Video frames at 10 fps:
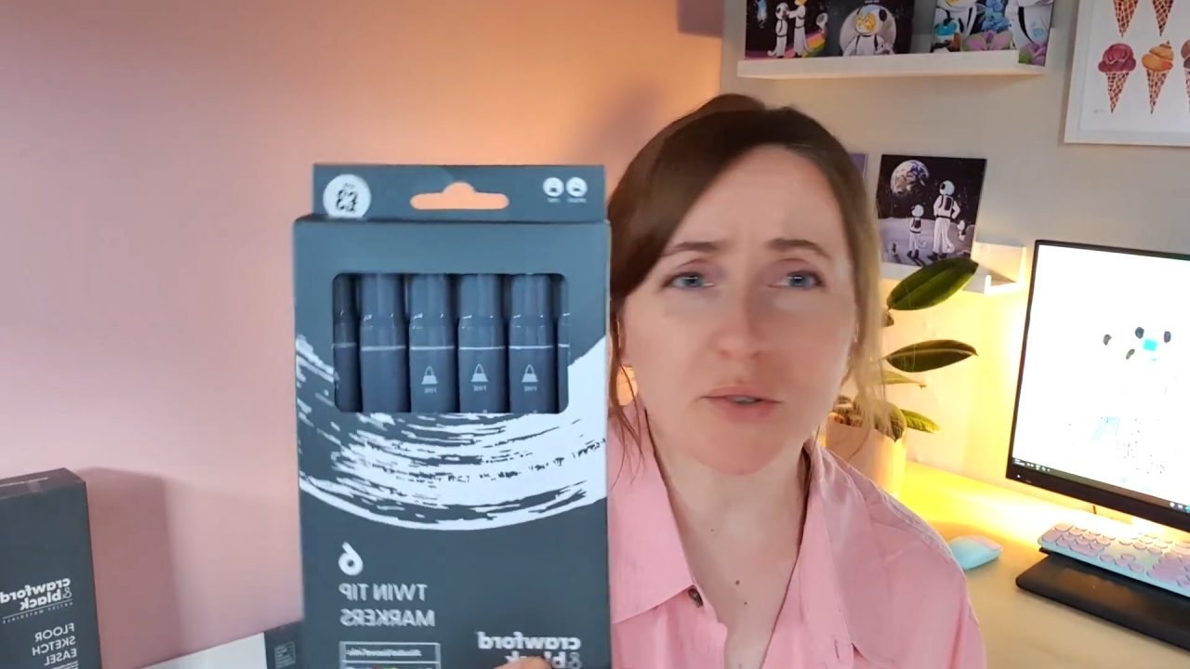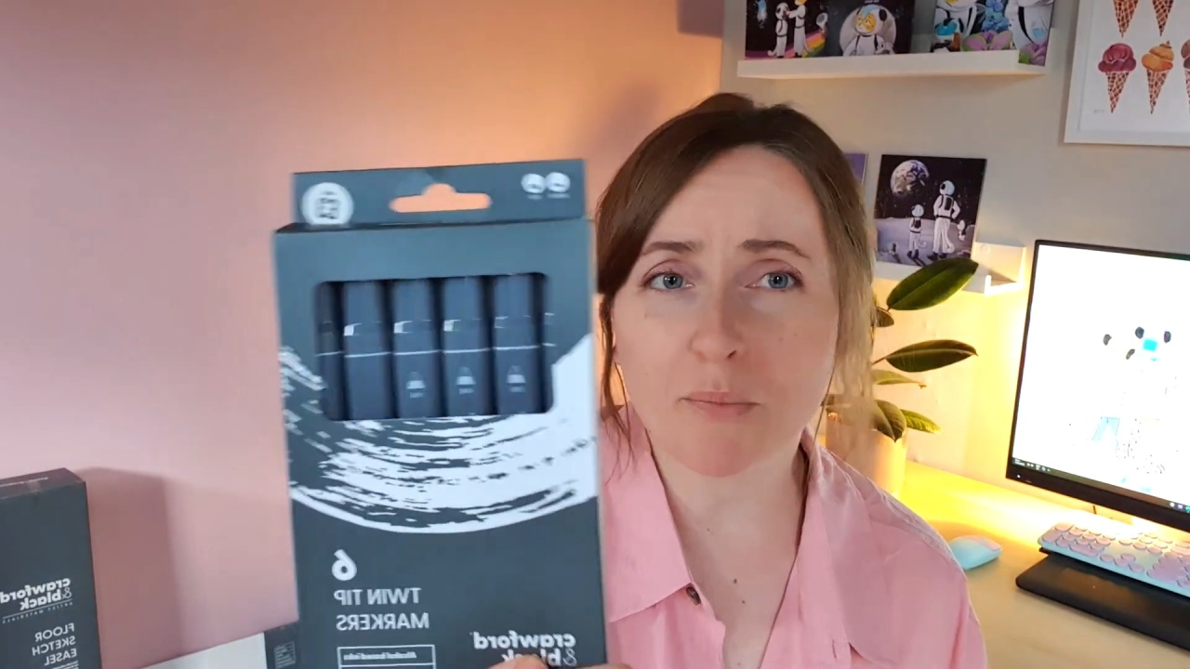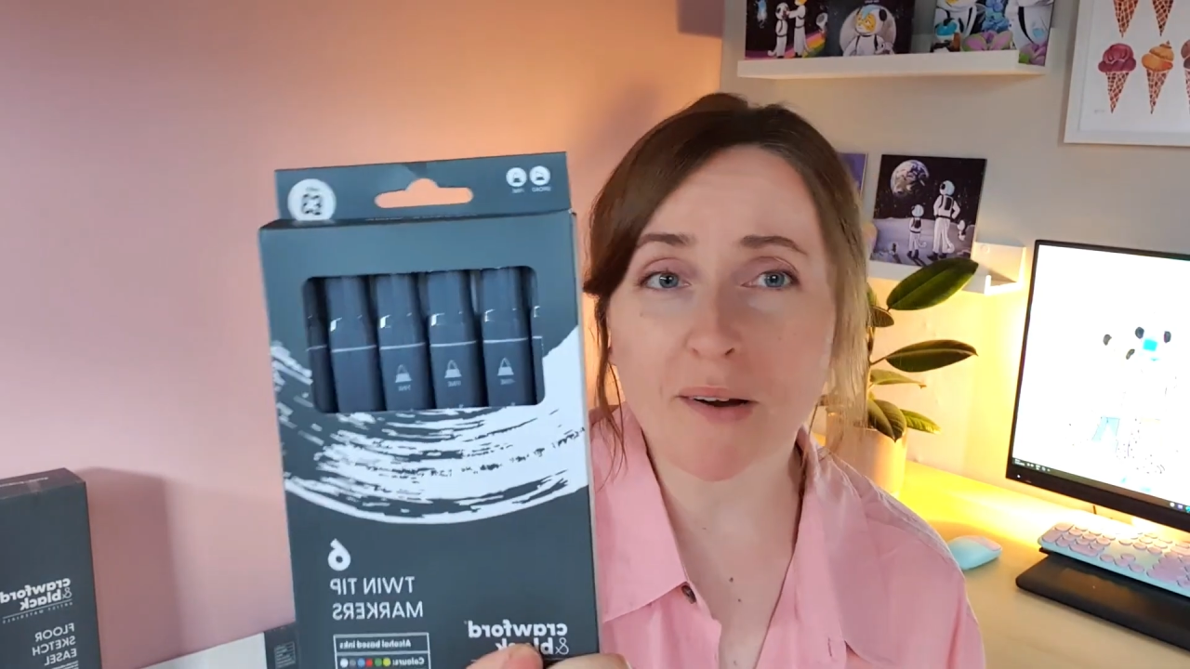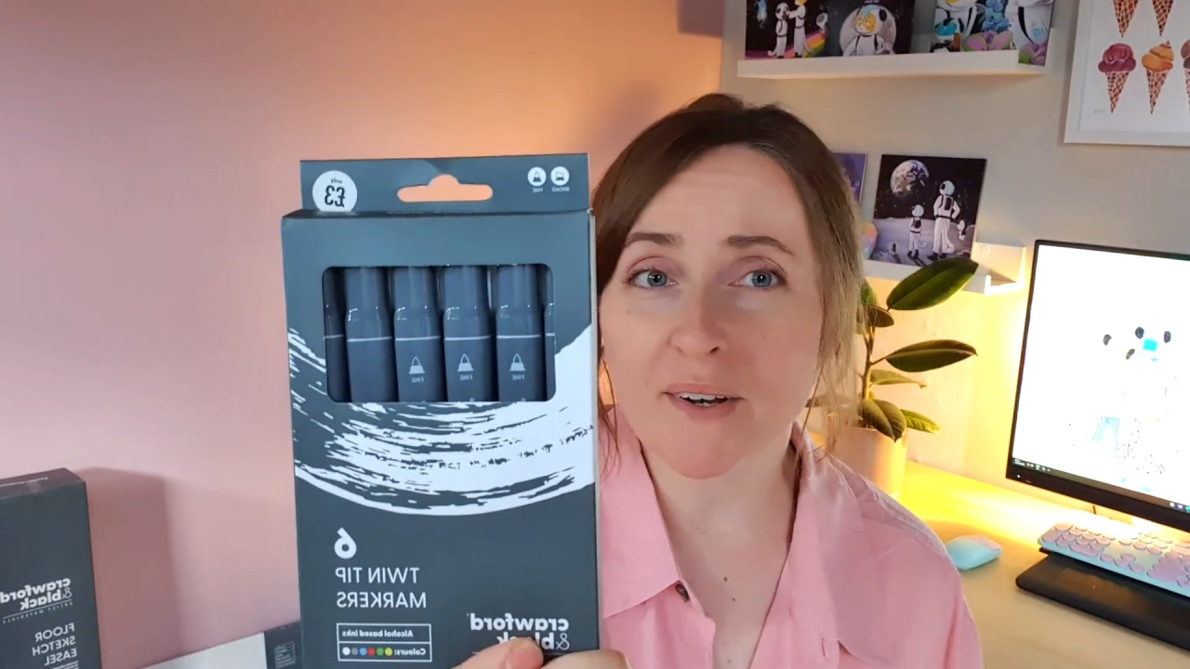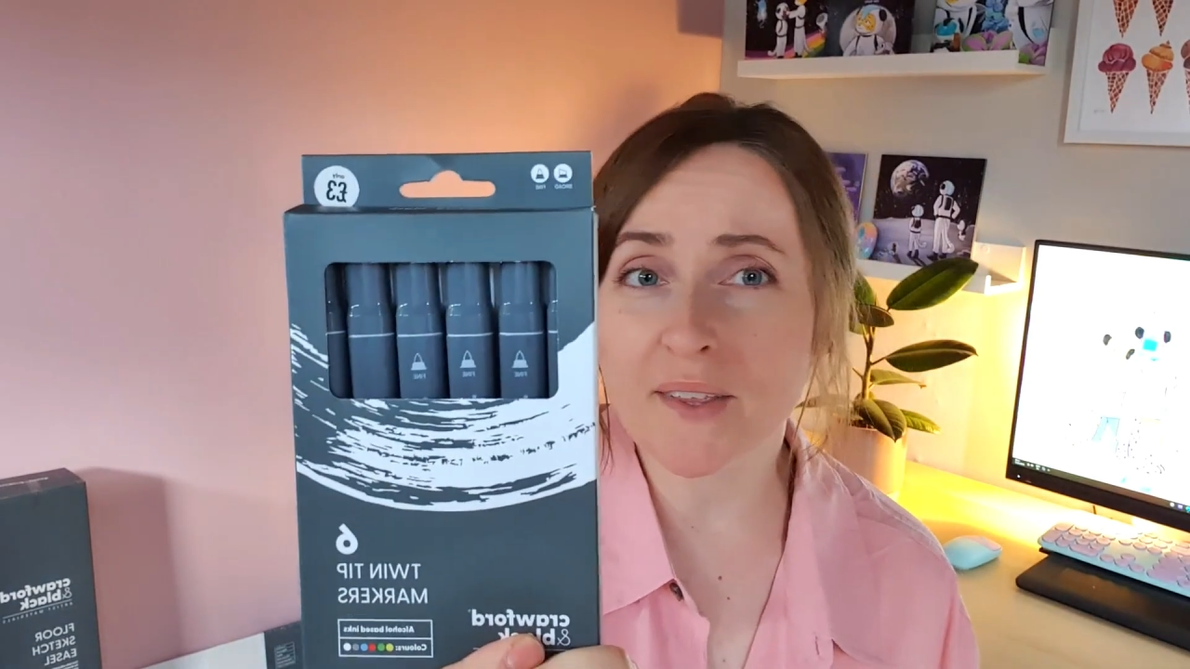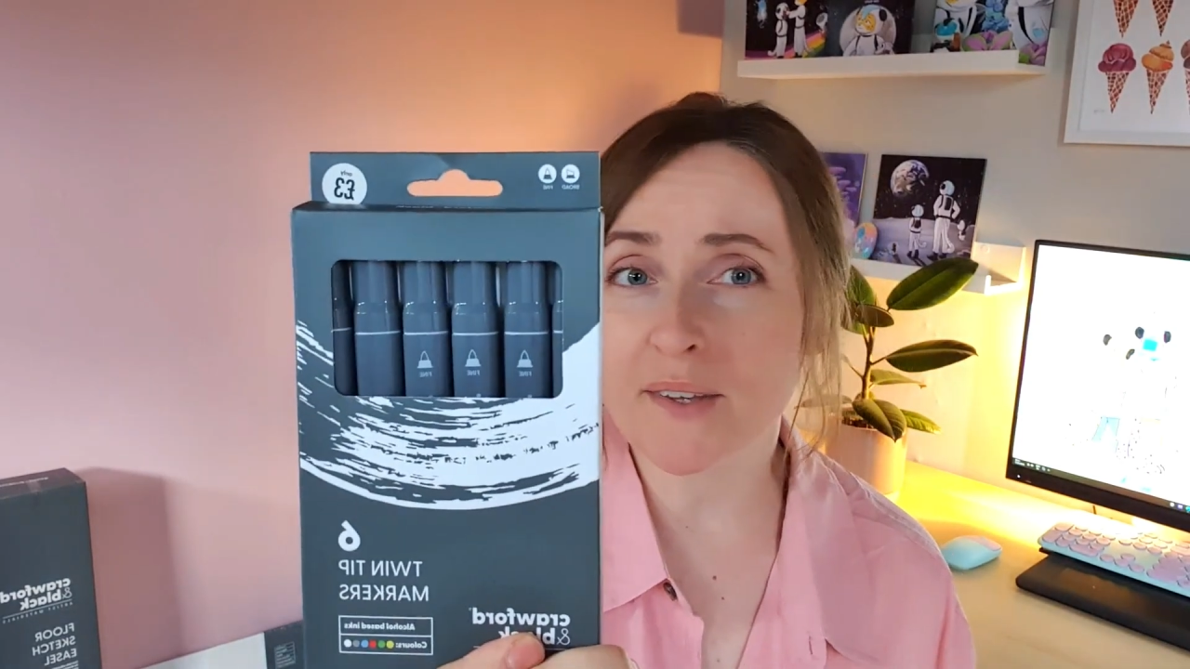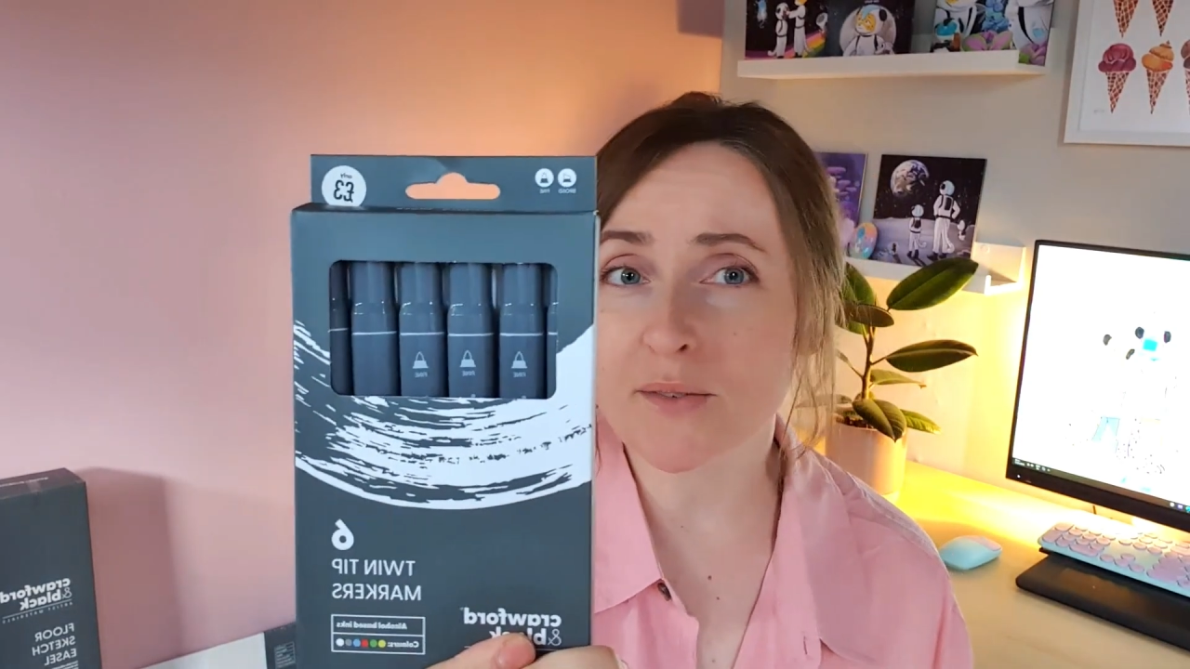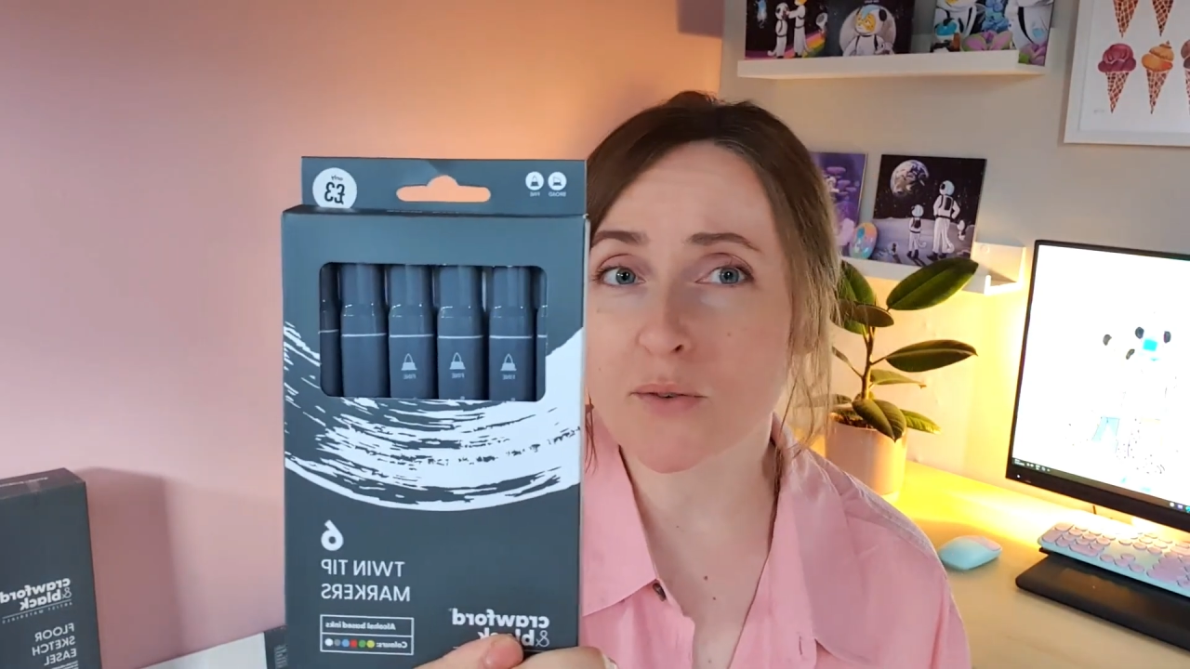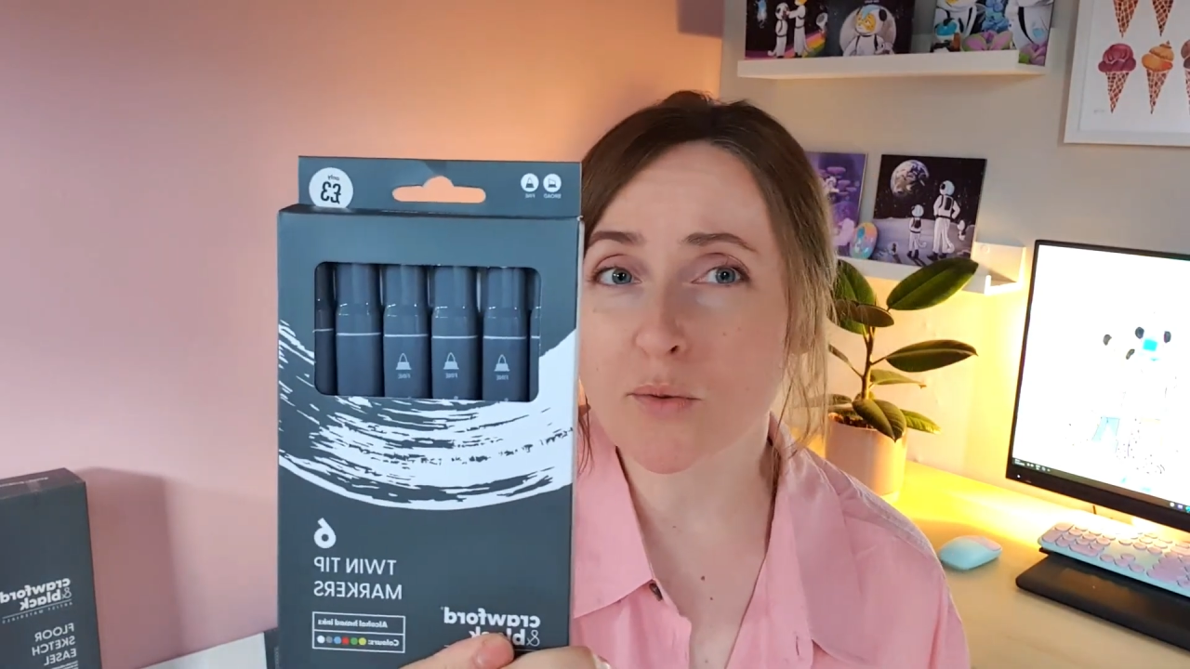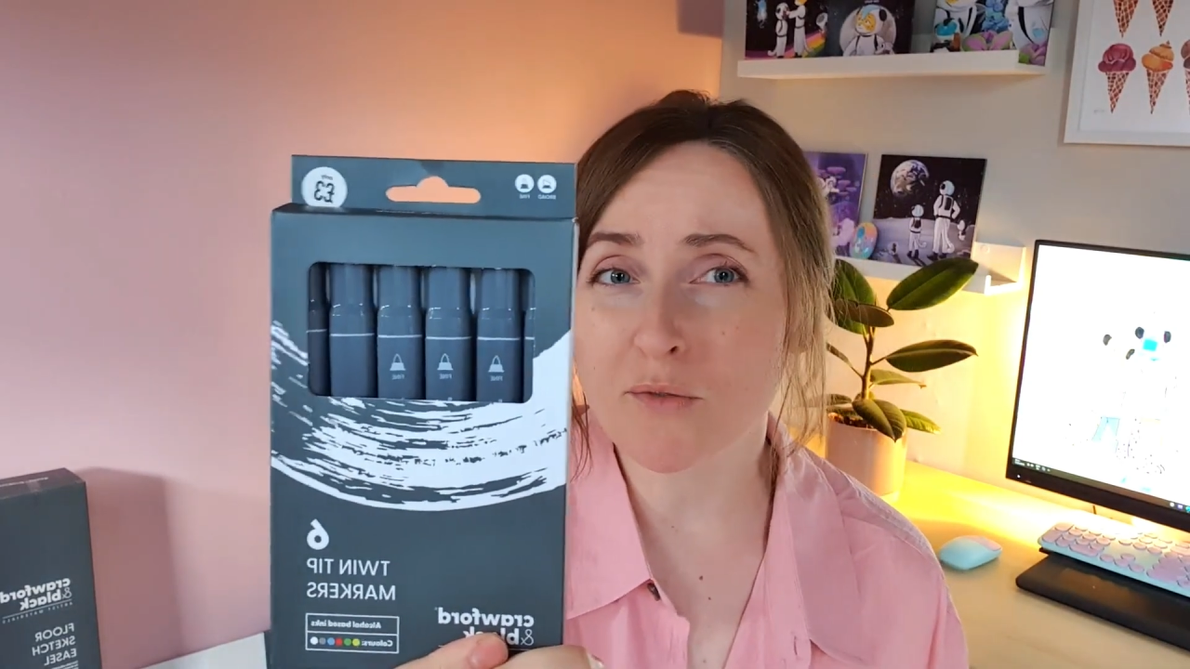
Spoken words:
apparently these are all